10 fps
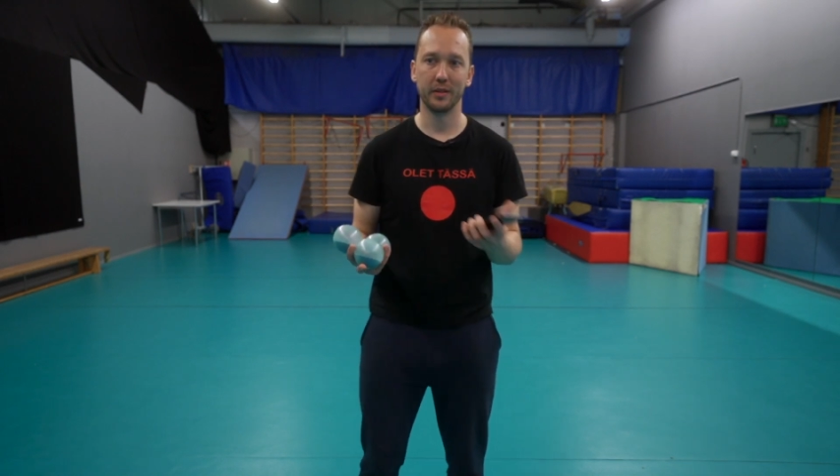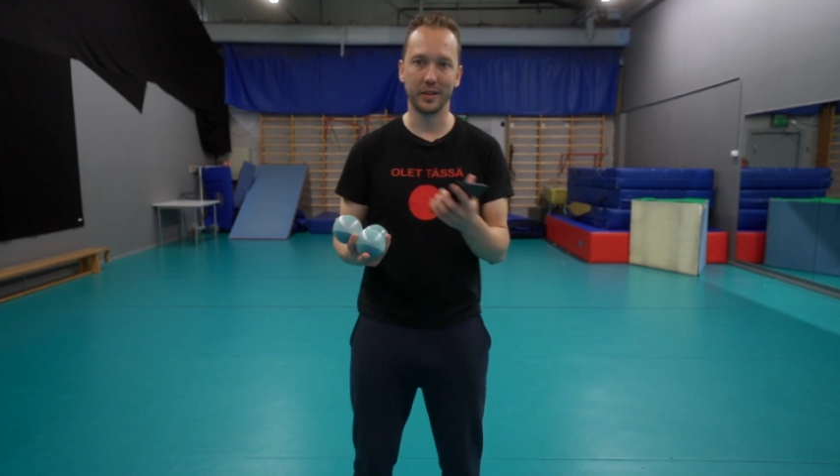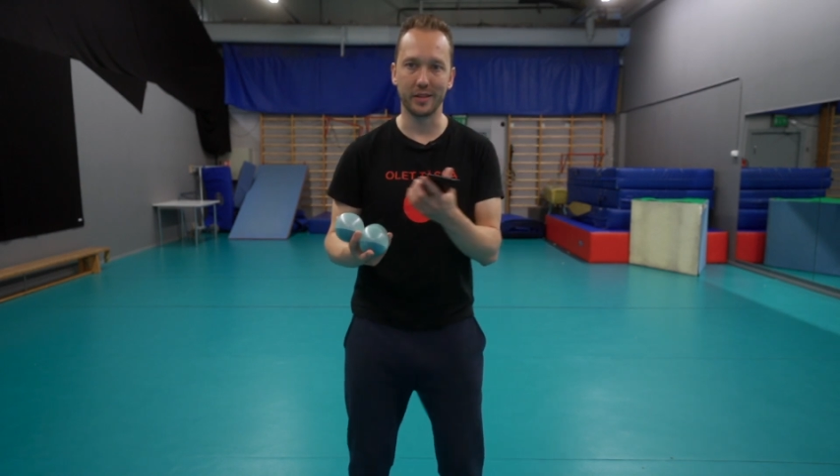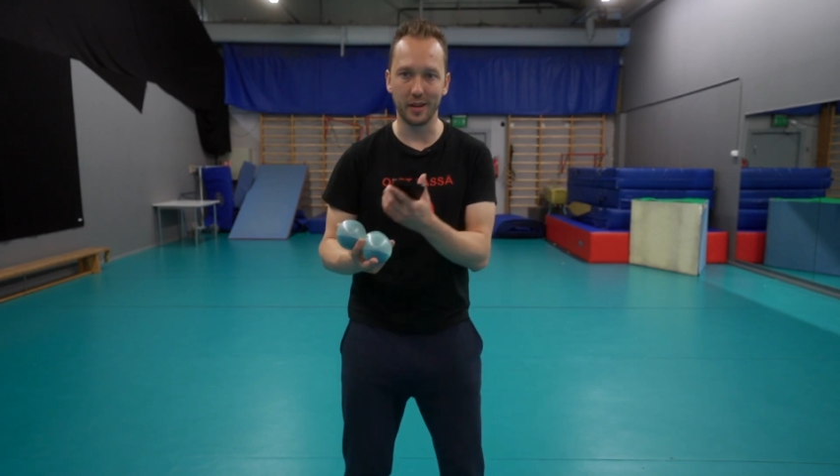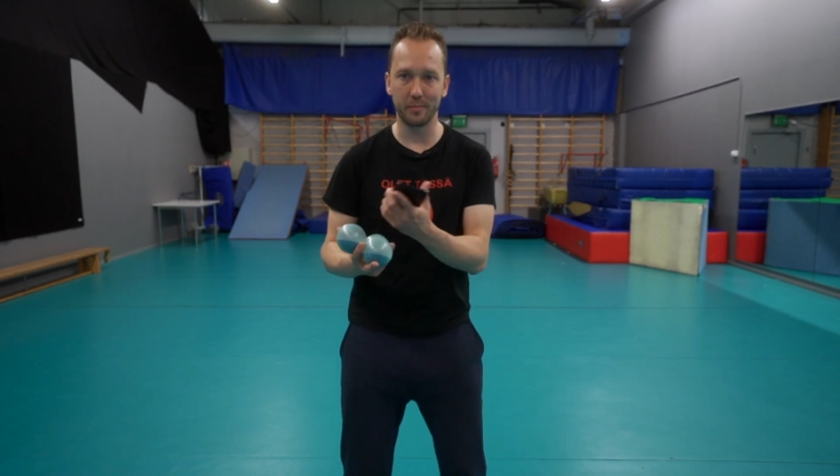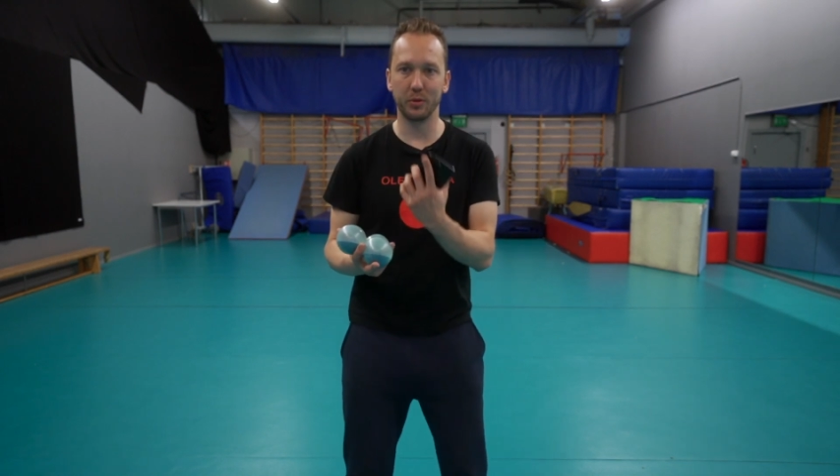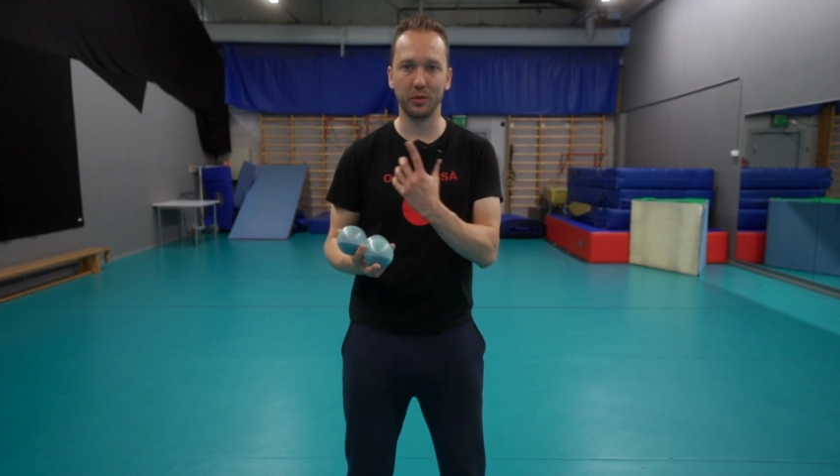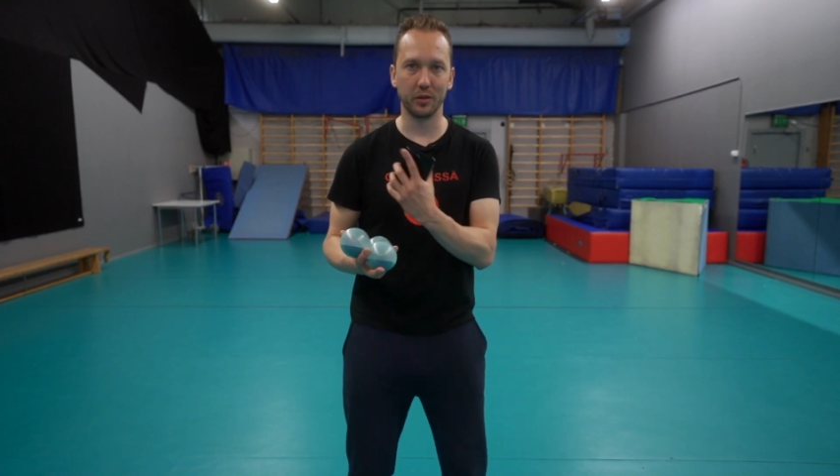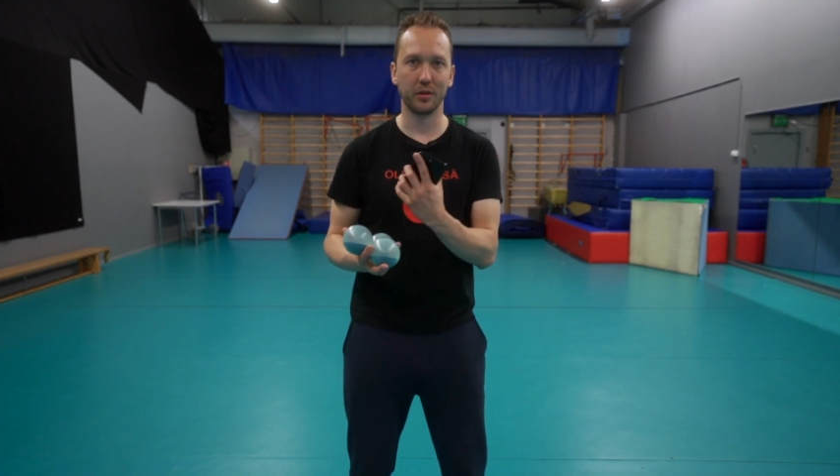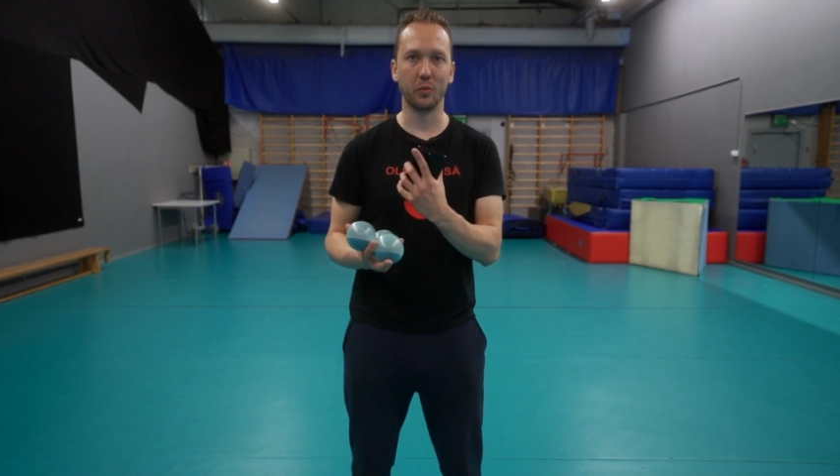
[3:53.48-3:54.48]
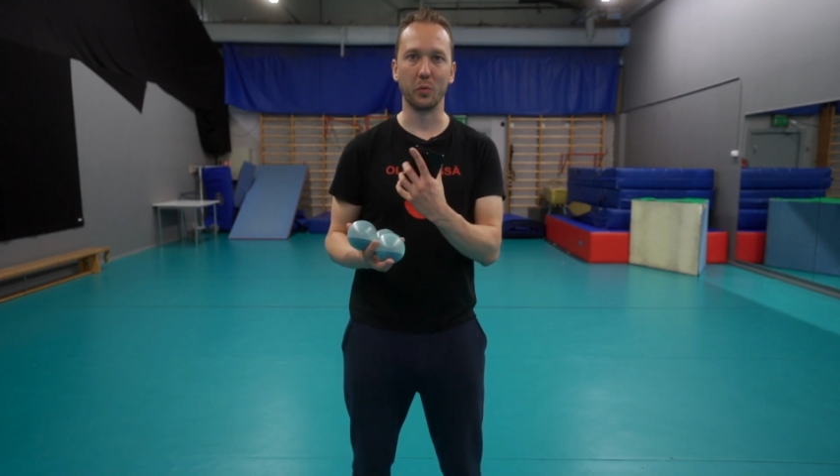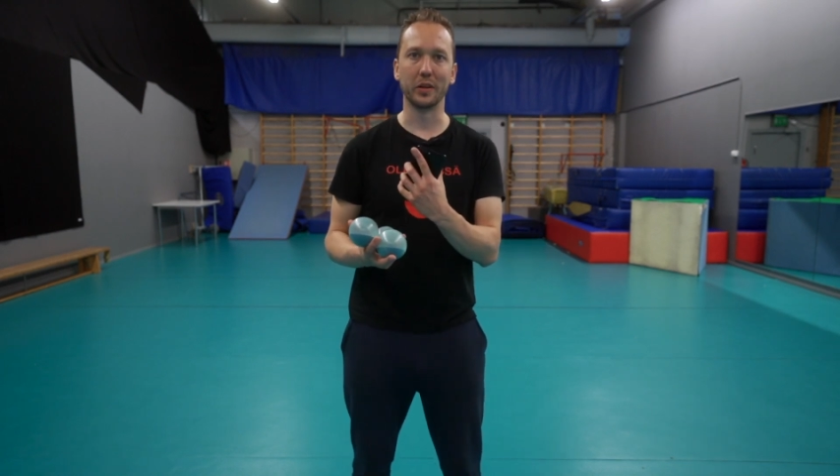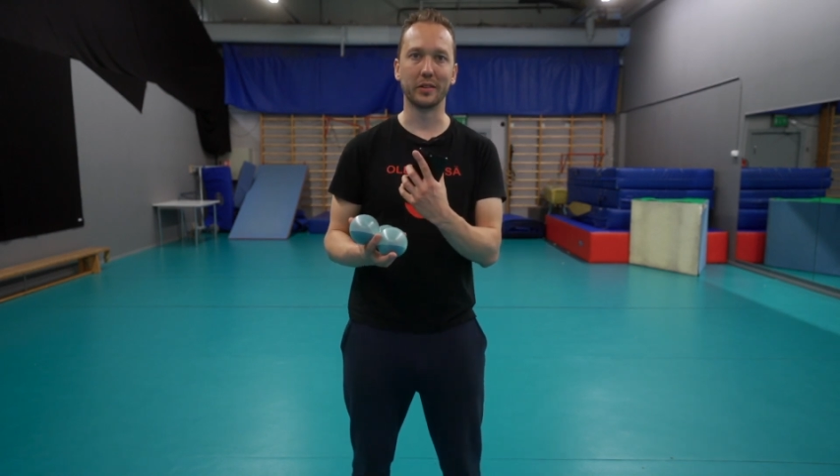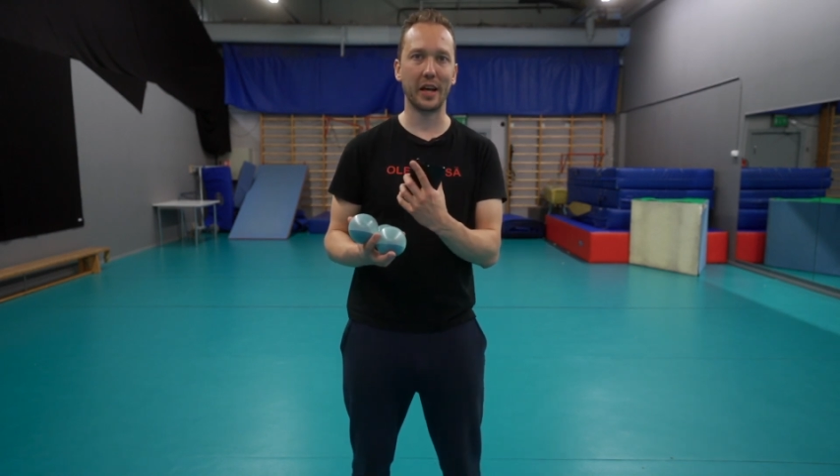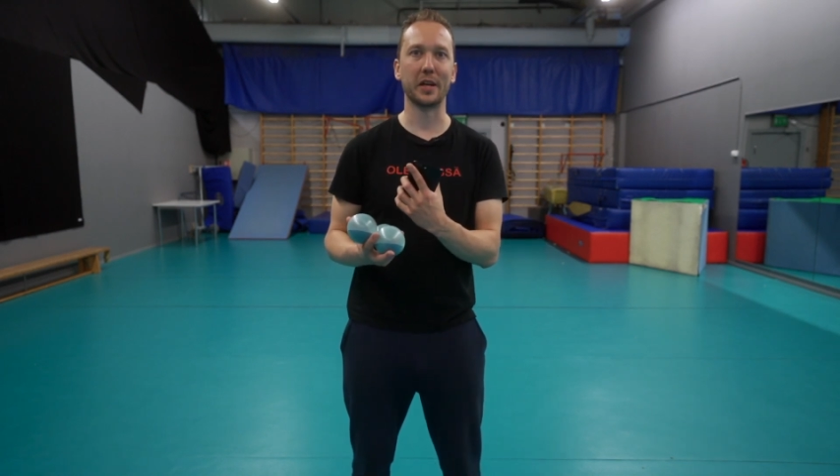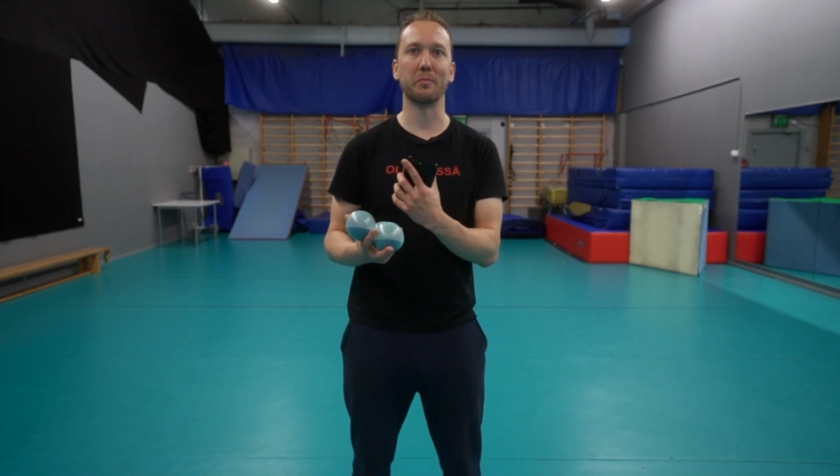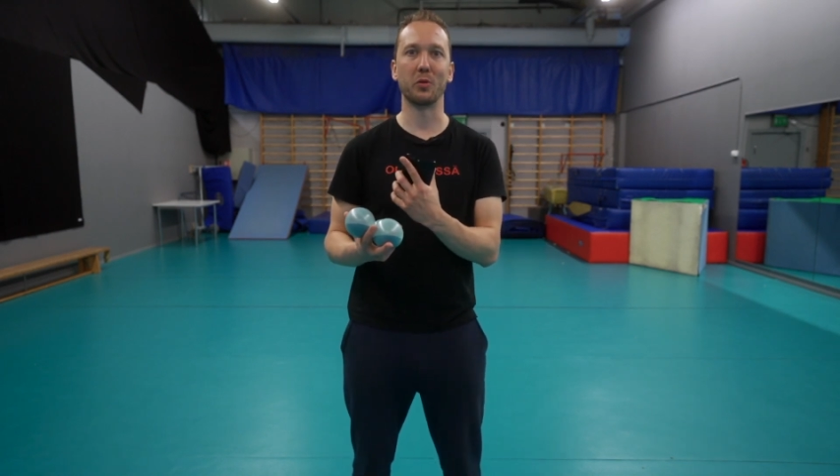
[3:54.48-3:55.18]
The double will take